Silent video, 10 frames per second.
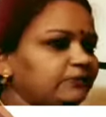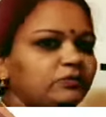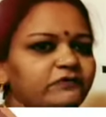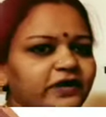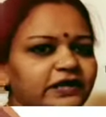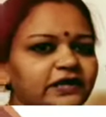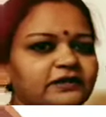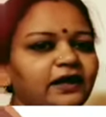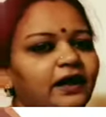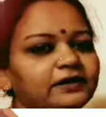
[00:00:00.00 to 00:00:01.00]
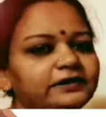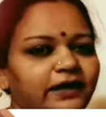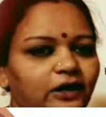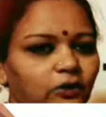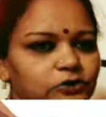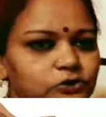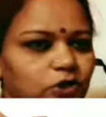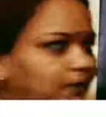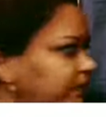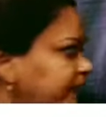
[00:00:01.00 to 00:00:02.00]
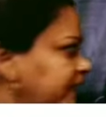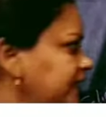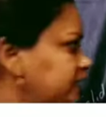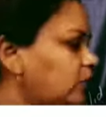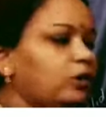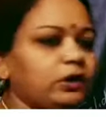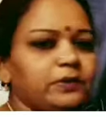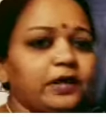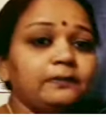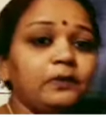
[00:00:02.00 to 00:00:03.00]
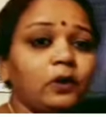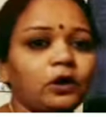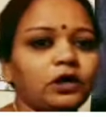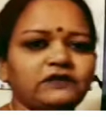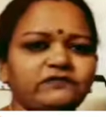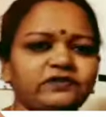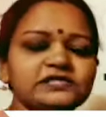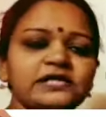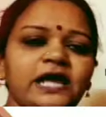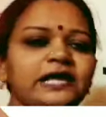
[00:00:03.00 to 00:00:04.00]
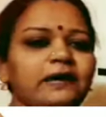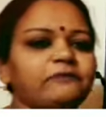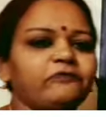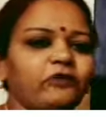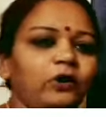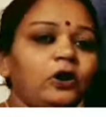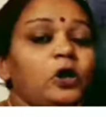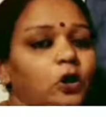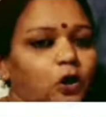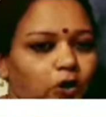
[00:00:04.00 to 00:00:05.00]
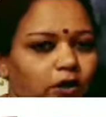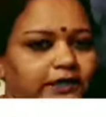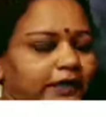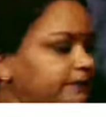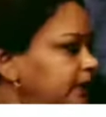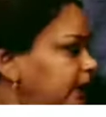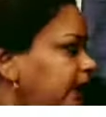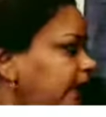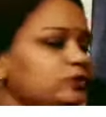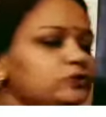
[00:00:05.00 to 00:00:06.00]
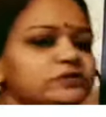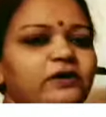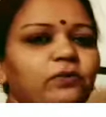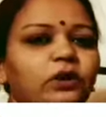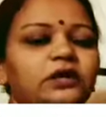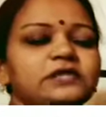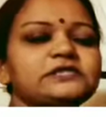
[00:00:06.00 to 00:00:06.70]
It will be felt in the other end also. Completely the rod will become hot if it is kept for longer time. Can you say what